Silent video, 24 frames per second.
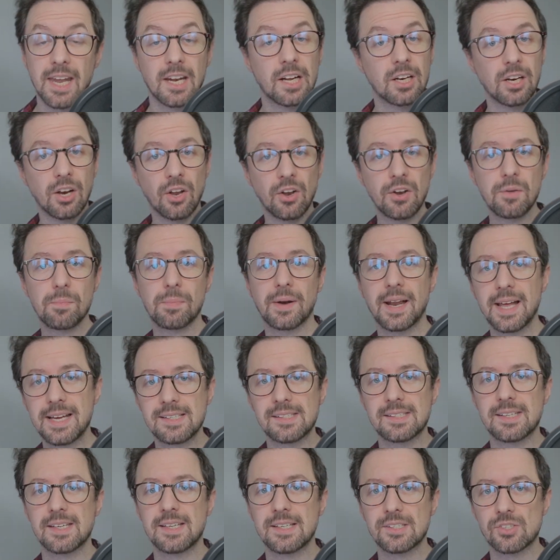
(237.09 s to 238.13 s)
and a lot of
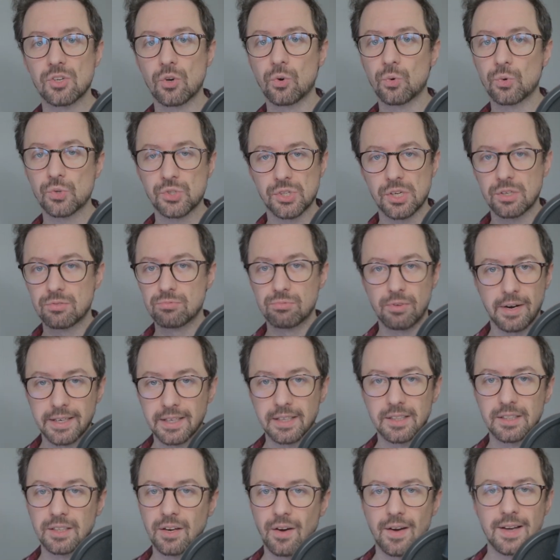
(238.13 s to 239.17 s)
places also
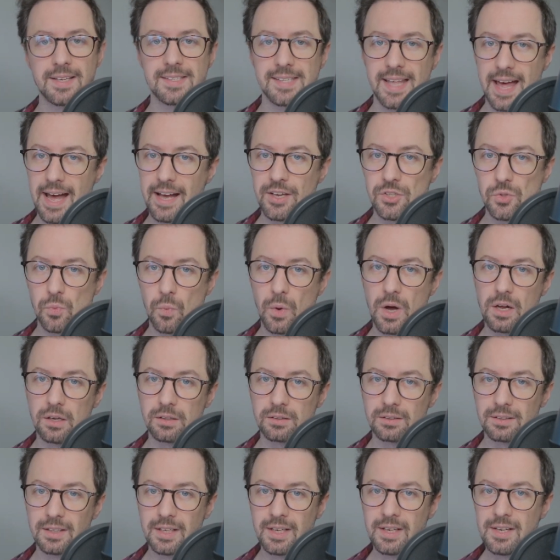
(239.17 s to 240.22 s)
recognize that as
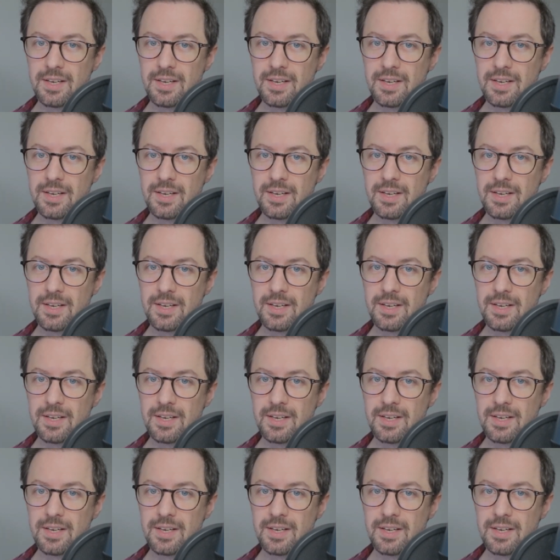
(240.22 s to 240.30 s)
well.